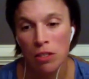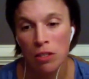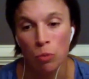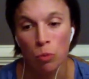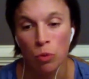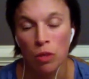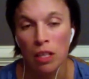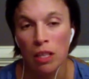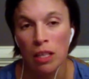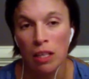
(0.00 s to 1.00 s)
to
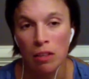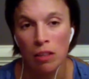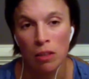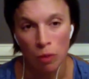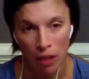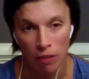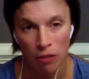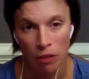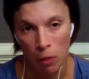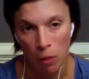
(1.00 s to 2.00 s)
really heal and recover
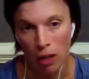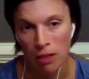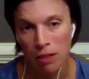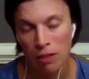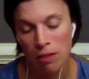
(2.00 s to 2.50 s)
and bond.